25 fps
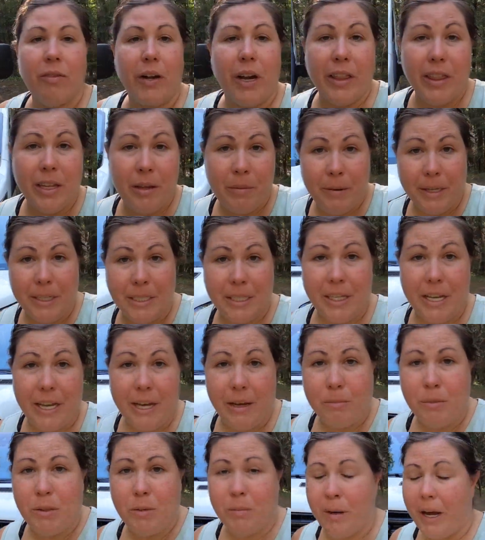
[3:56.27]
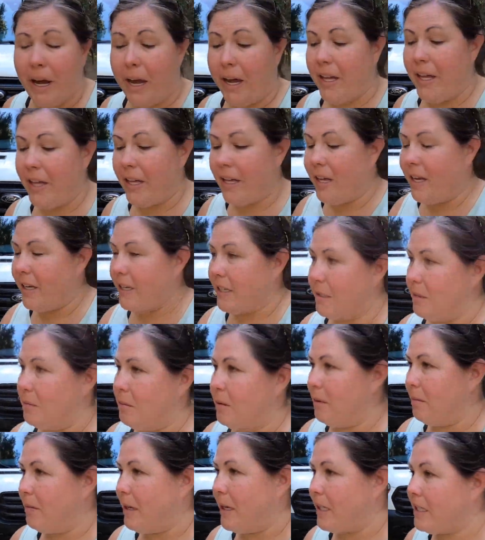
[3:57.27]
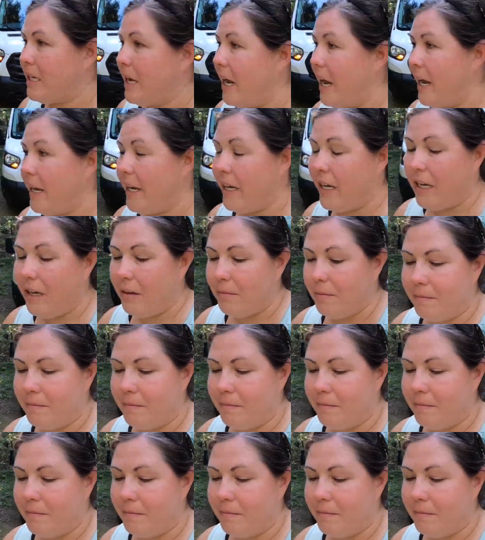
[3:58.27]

Finally picked a camp spot. I need to put my tag up